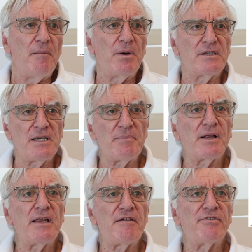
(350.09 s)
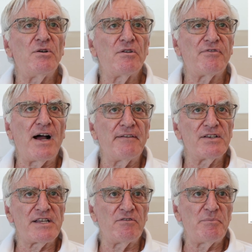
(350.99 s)
But typically they flew with 5 to
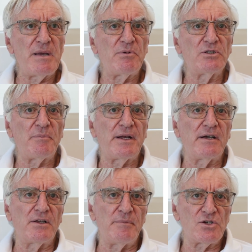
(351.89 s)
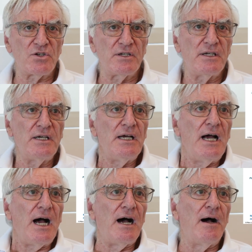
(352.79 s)
7 people depending on the mission.
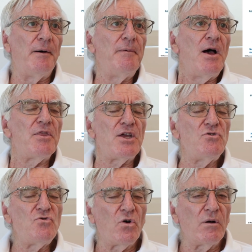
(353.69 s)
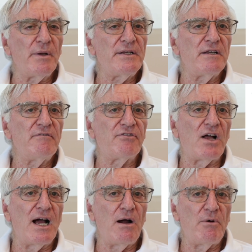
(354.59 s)
They normally didn't
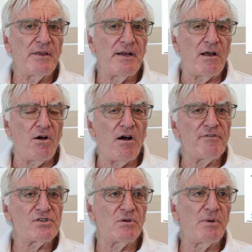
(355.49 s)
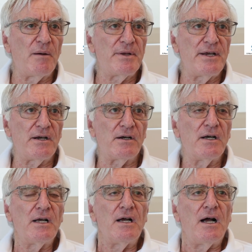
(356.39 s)
fly with an officer bombardier
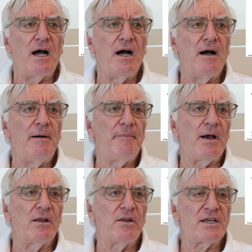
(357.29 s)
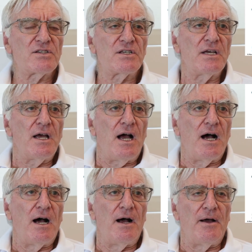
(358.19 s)
unless
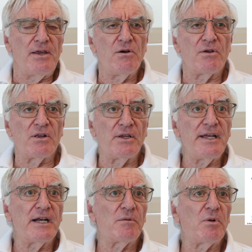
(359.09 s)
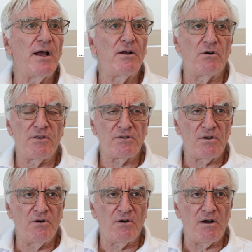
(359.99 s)
you were the lead airplane or
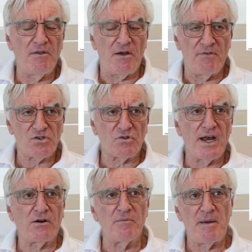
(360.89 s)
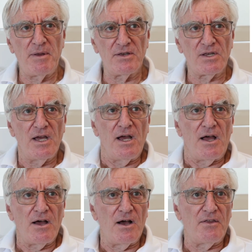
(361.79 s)
of the strike, or maybe
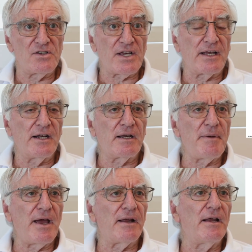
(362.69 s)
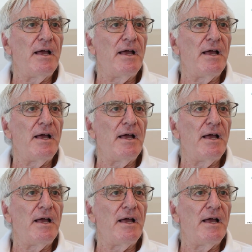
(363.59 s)
the second in command.